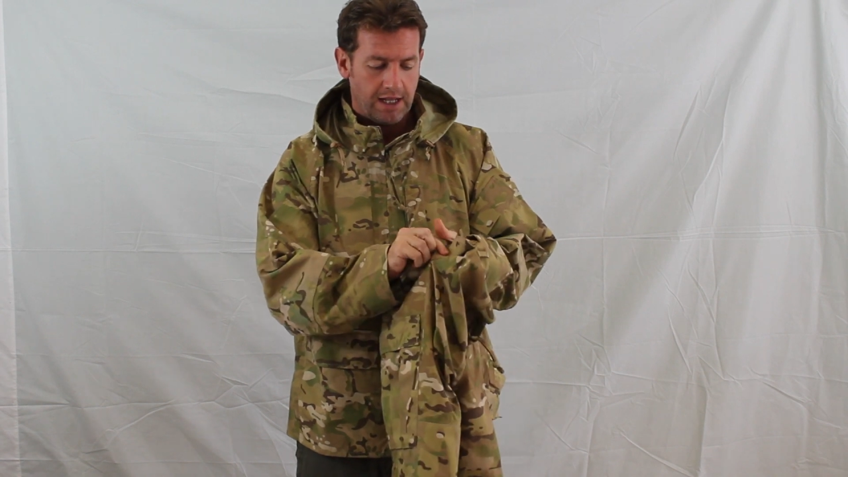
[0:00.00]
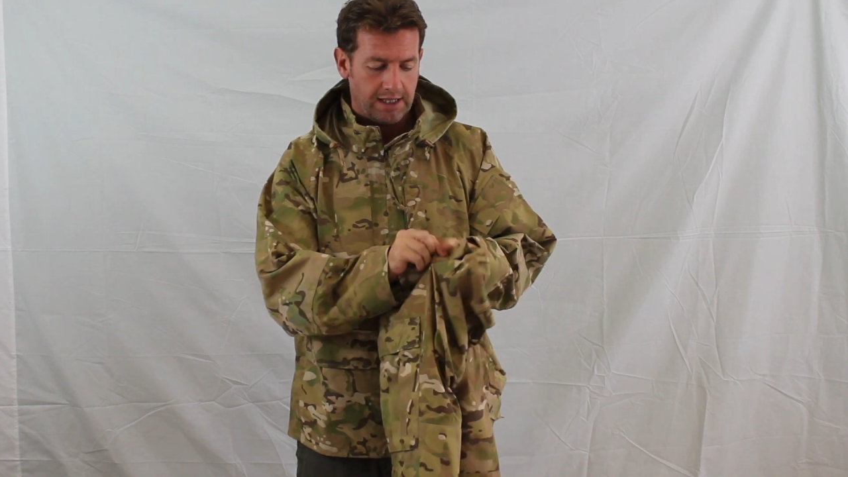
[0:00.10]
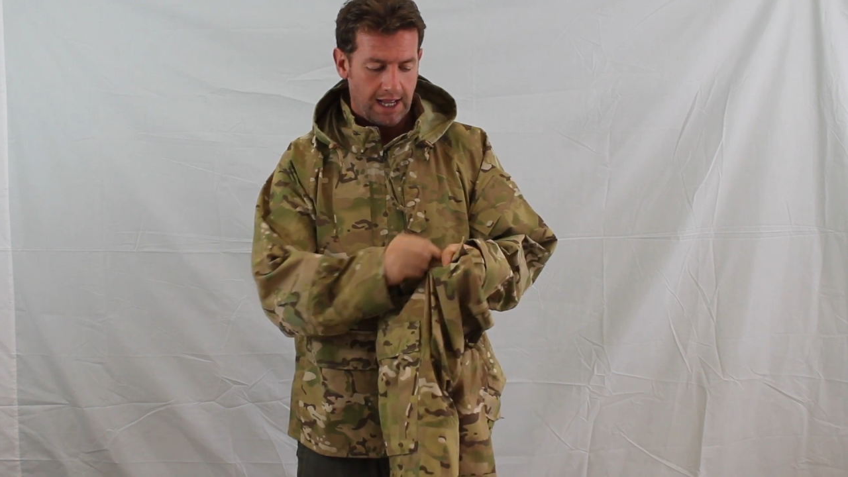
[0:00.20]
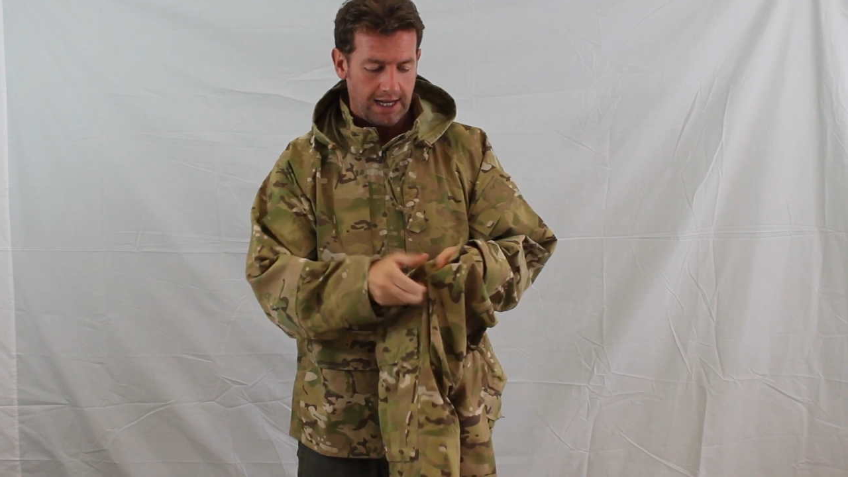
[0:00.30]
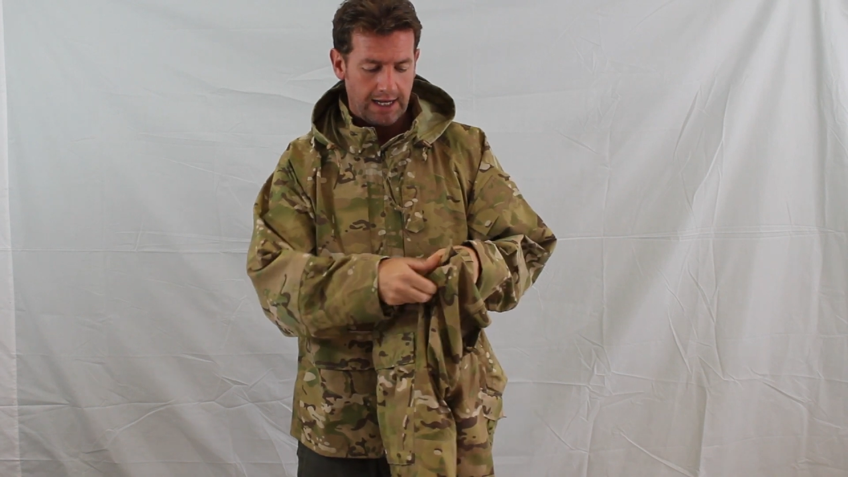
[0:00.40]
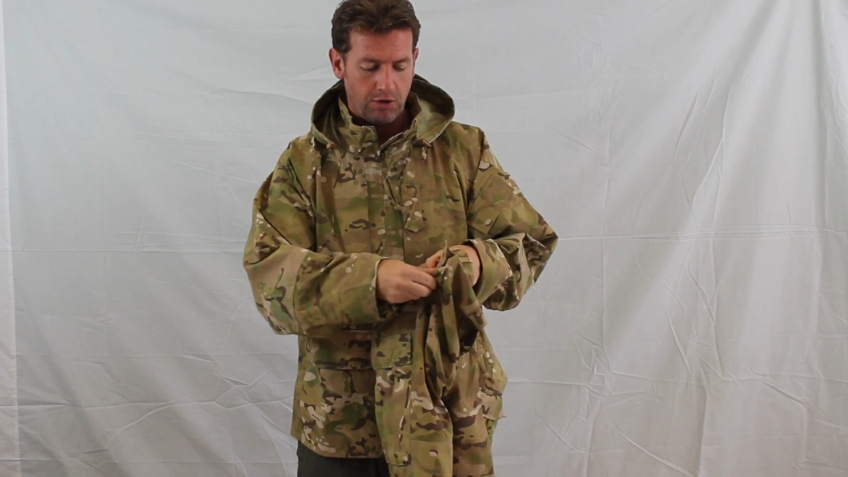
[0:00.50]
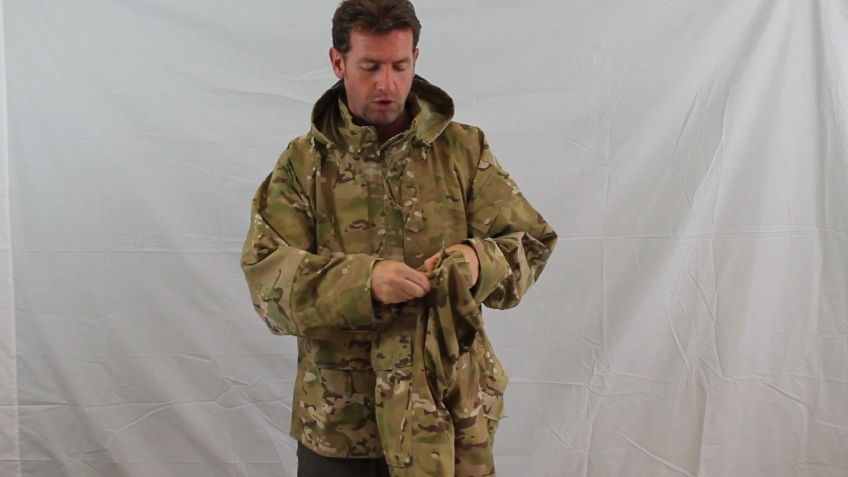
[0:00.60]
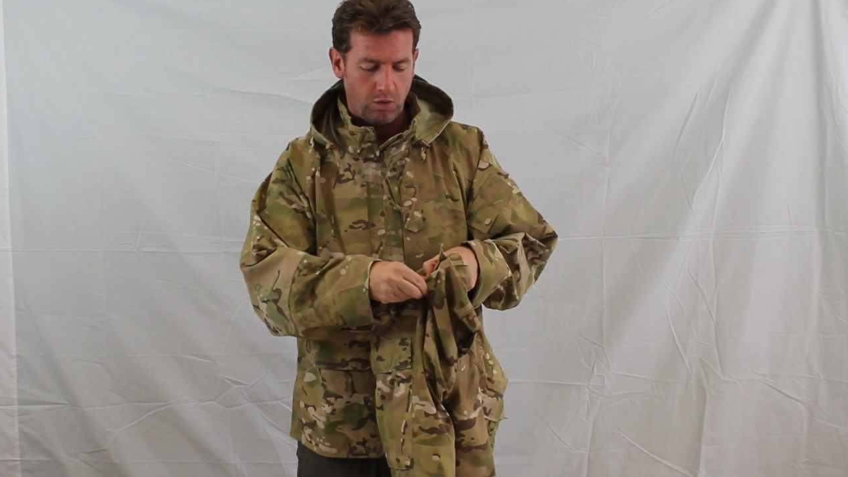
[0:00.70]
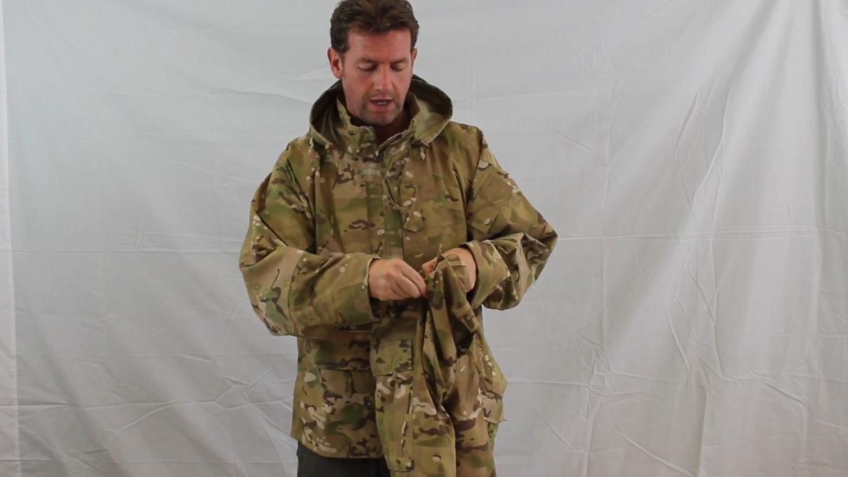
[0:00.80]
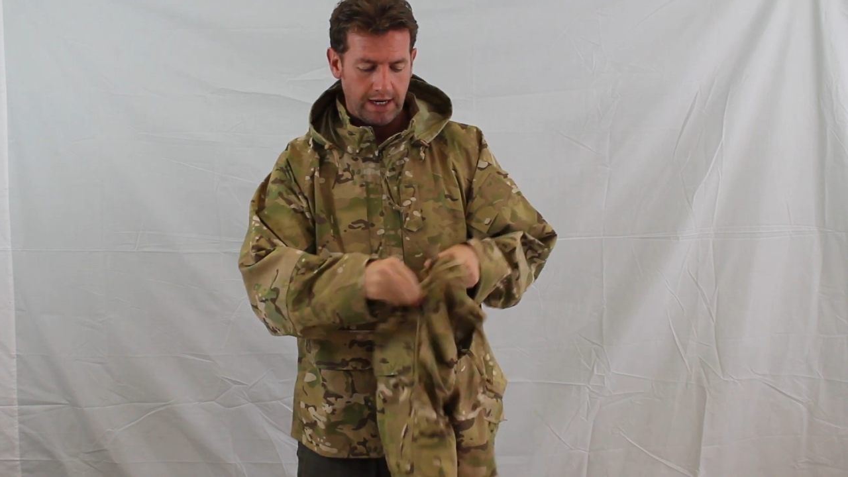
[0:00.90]
that allow
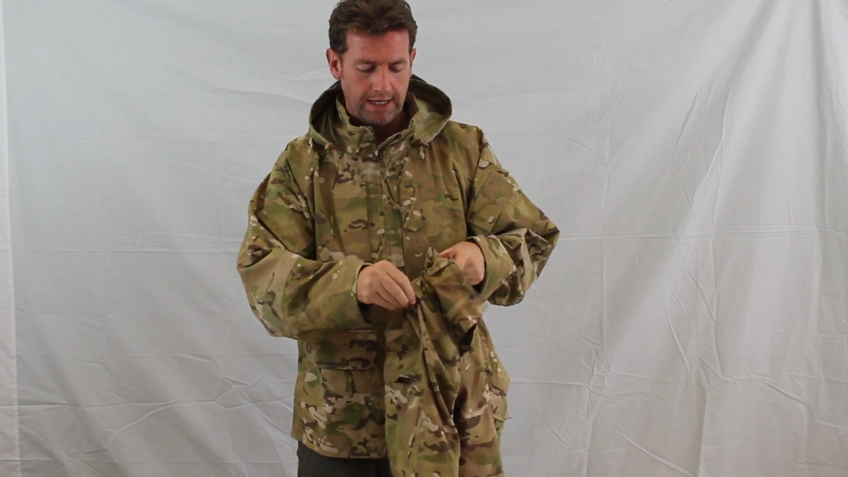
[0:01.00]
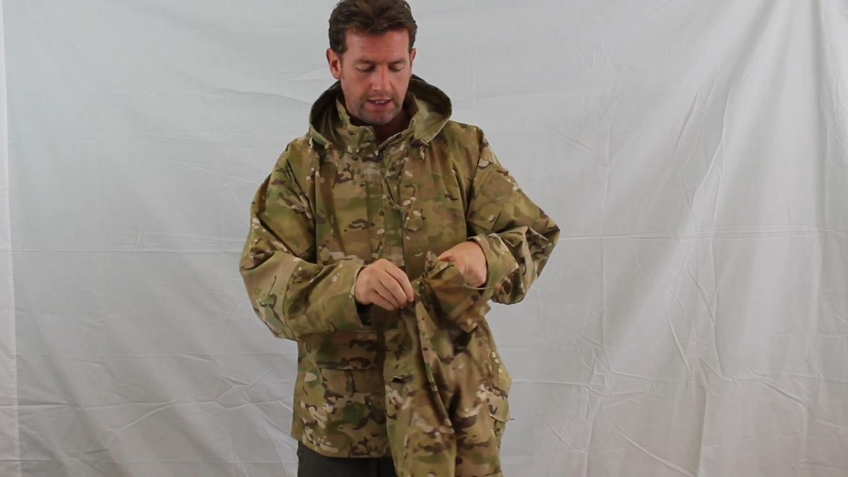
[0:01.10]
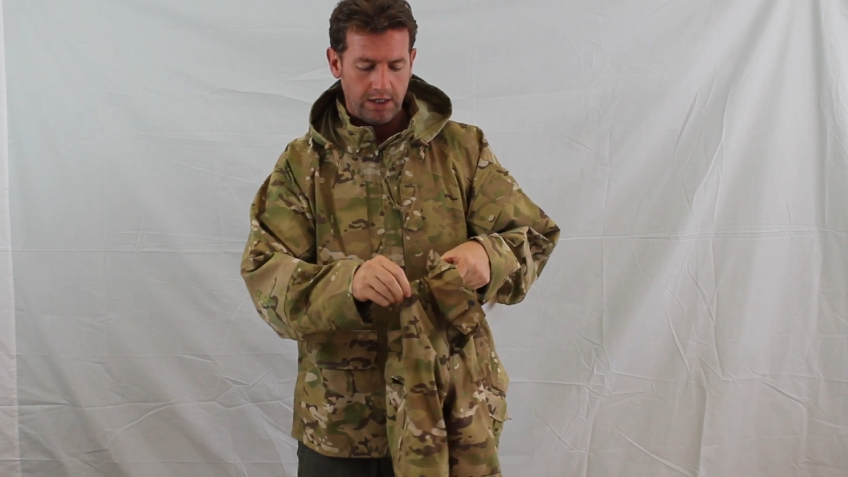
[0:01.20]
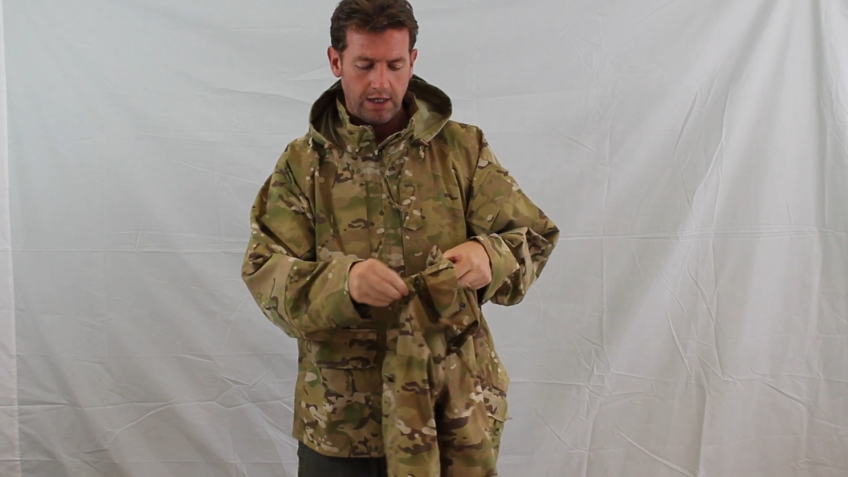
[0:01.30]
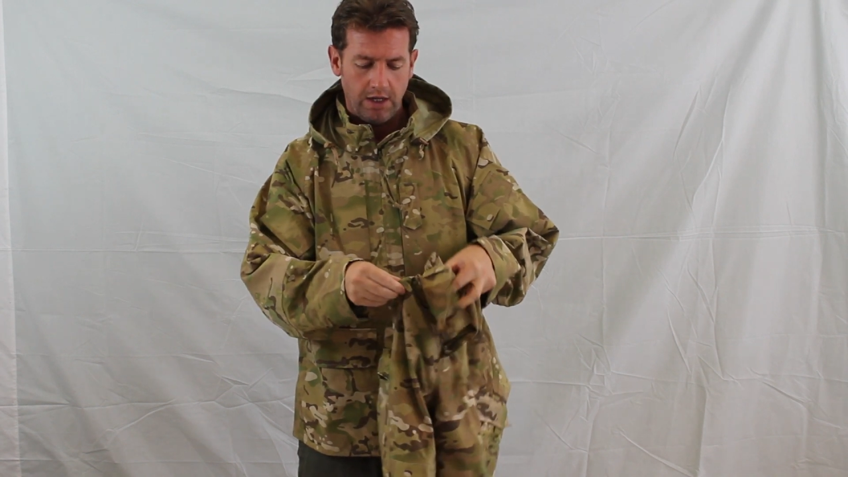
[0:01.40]
you to get in